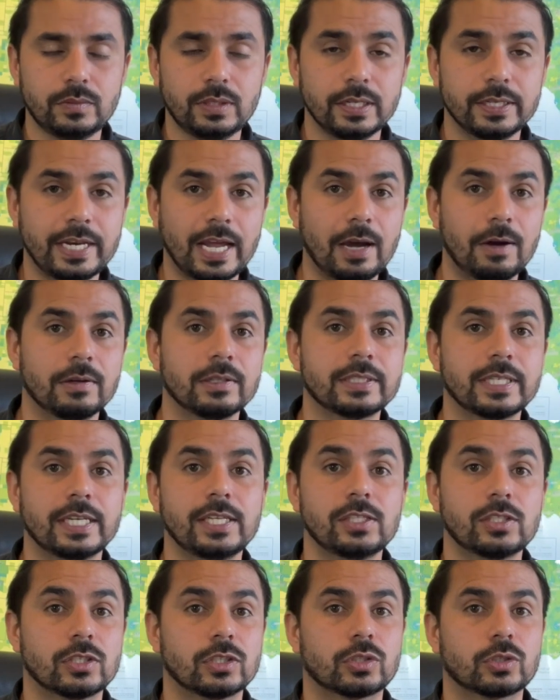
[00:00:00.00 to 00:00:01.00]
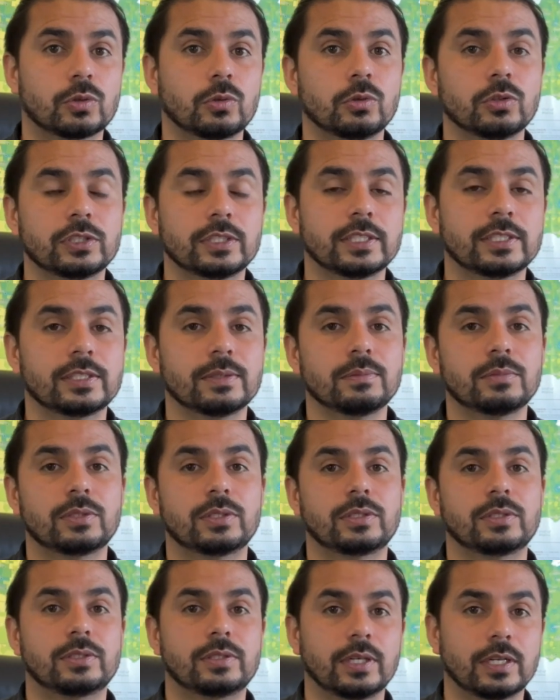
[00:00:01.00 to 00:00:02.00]
Nowadays, the school
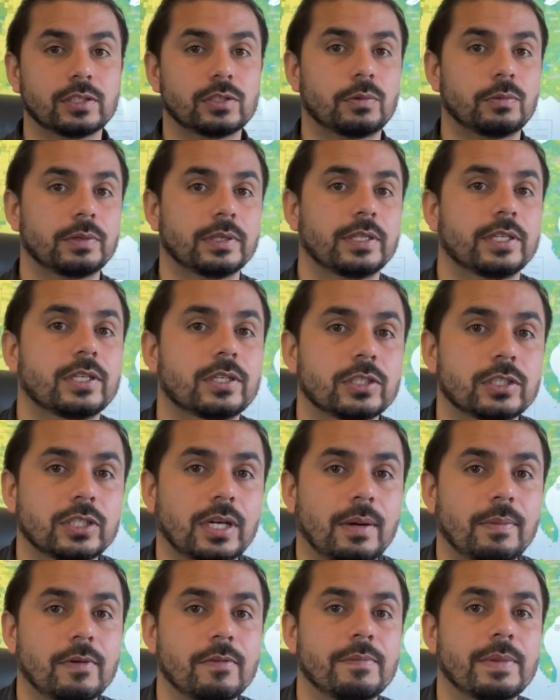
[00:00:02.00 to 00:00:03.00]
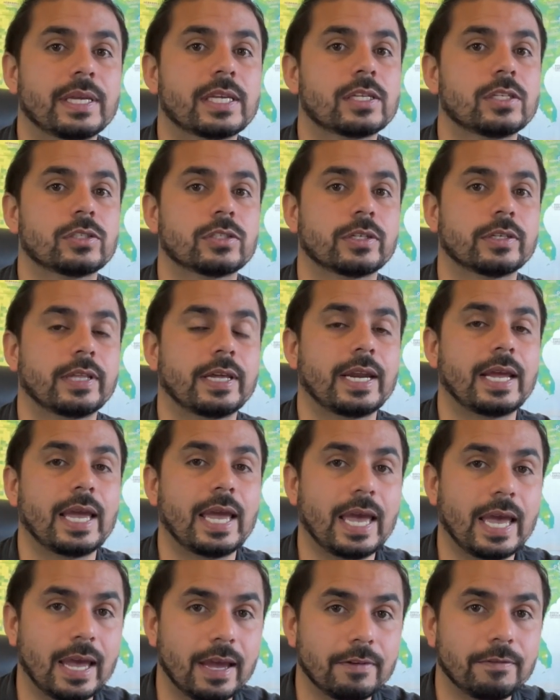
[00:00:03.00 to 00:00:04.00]
system does a really good job of making sure that
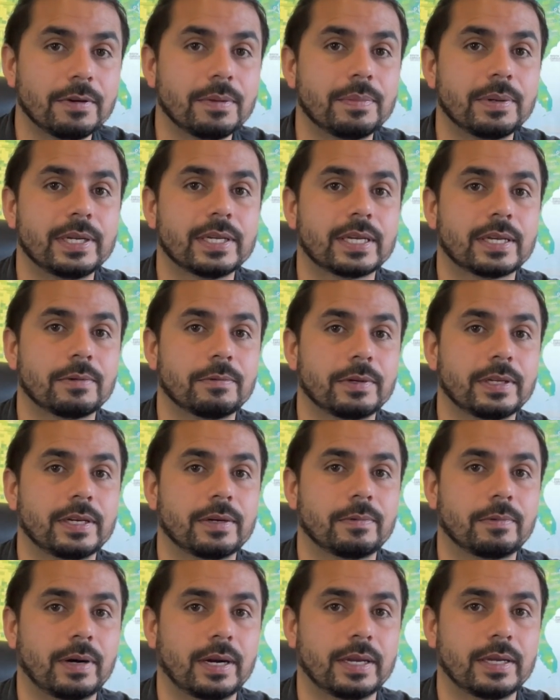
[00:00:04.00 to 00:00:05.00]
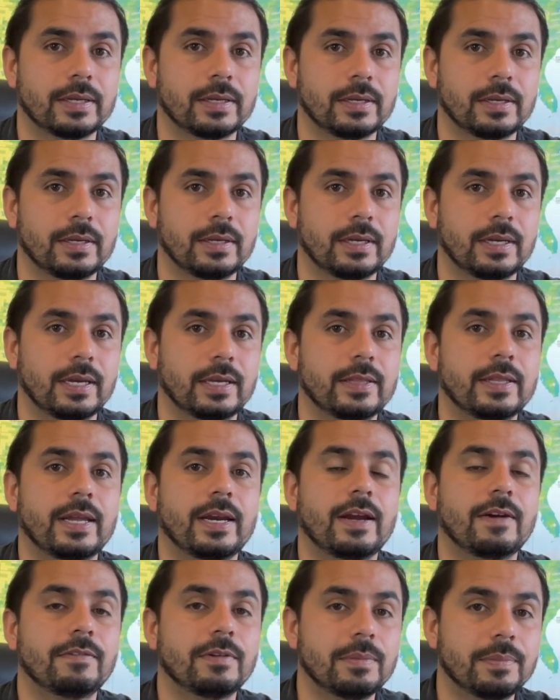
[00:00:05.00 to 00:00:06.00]
everybody can read and write and
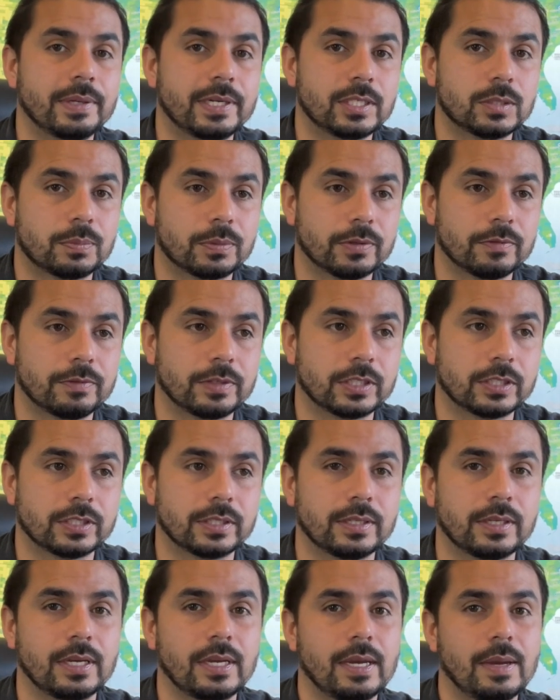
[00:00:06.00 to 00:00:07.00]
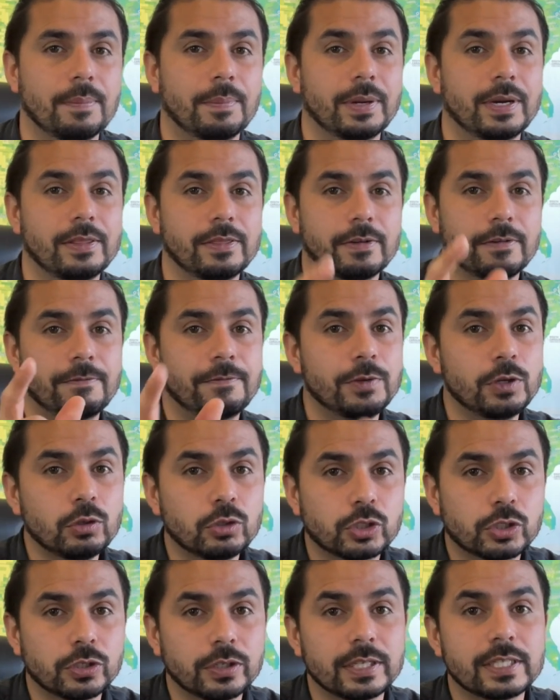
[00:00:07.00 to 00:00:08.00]
that everybody's proficient. But in the
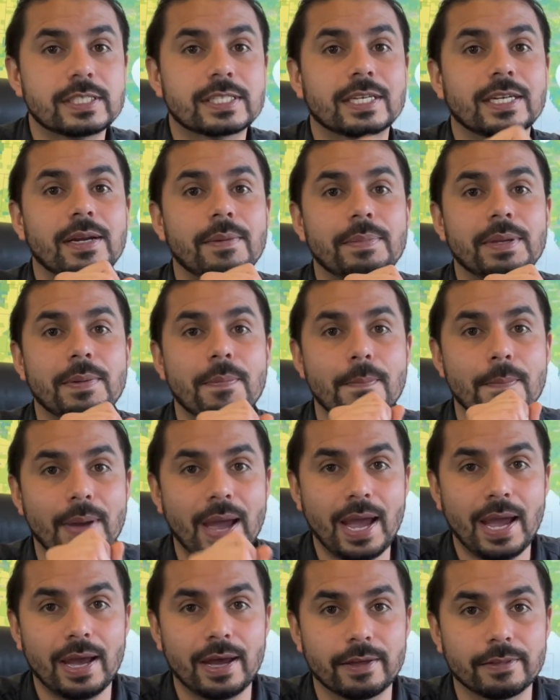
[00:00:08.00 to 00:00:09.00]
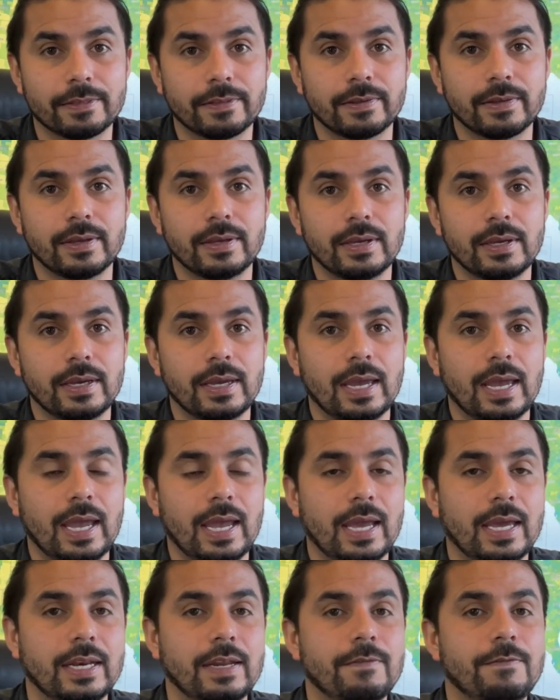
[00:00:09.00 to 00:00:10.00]
future, it's going to be math.
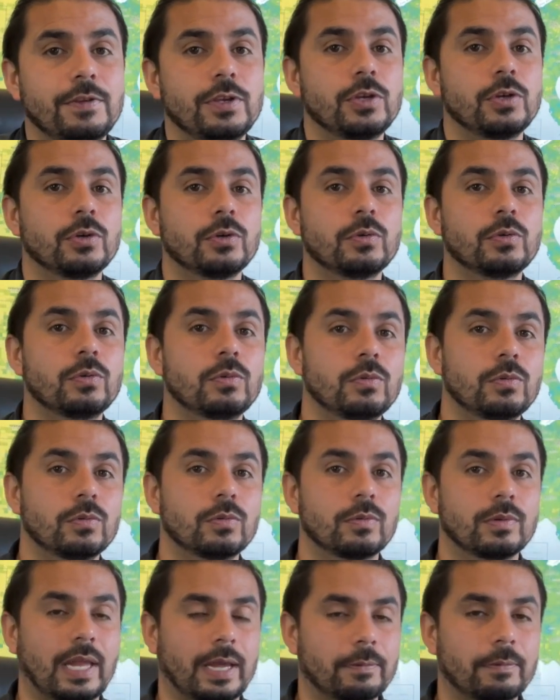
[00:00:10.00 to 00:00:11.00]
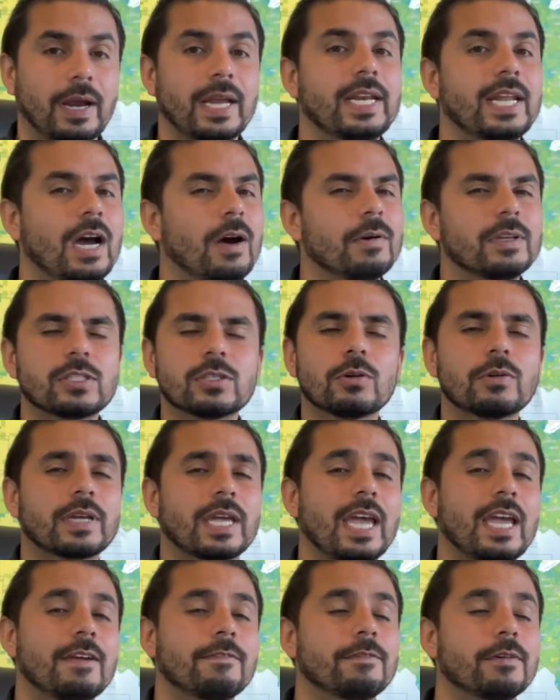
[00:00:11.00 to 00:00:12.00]
And if you, like right now, it's
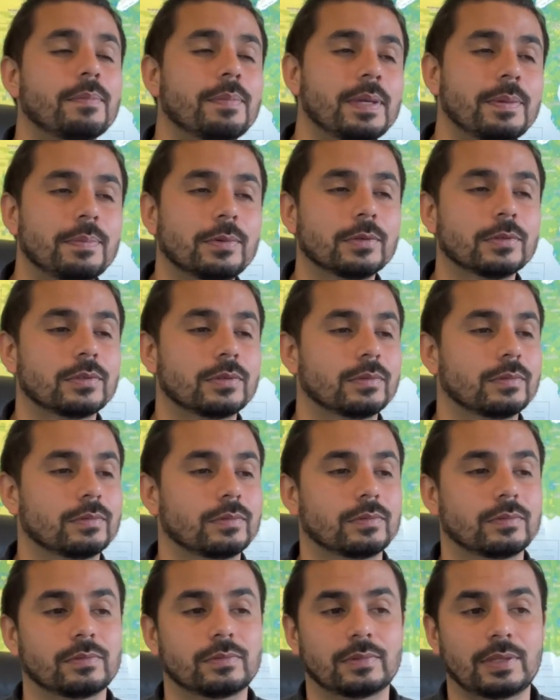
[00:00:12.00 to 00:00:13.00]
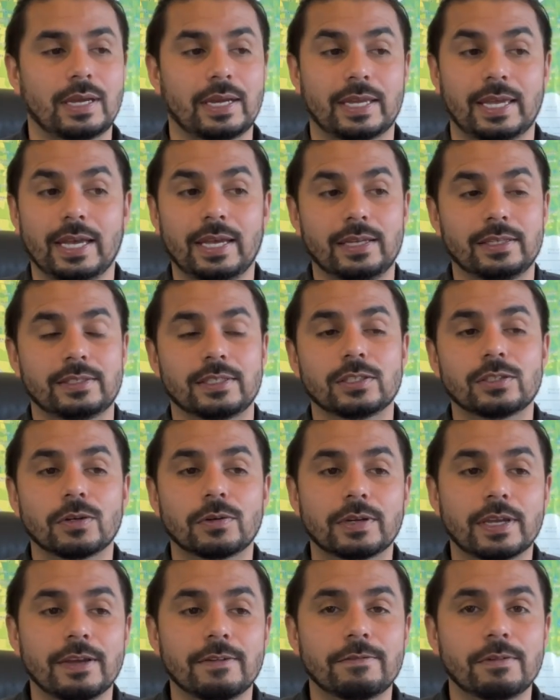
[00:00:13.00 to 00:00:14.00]
okay for people, I guess it's
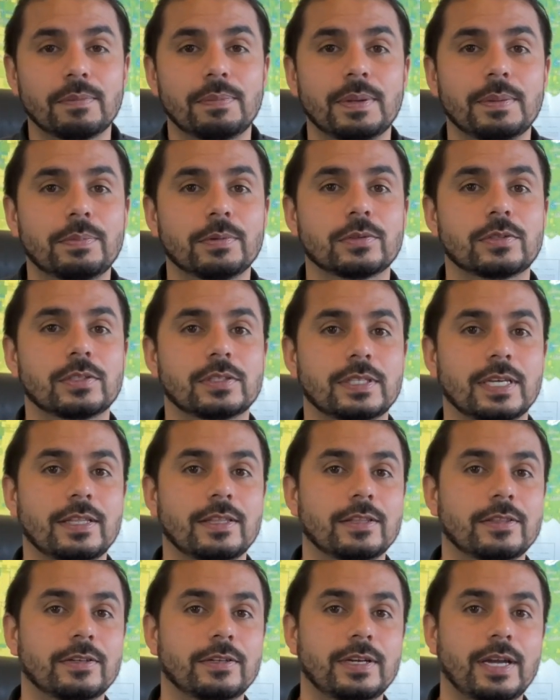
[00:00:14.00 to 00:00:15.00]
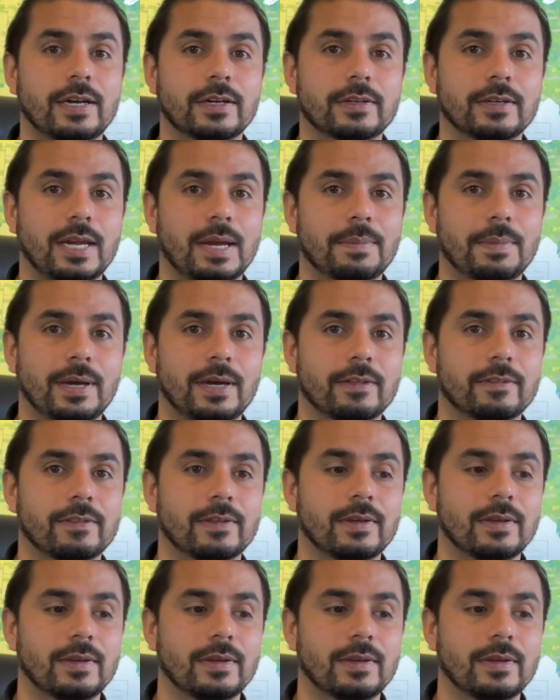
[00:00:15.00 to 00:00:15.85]
okay for people to say that they're not good at math.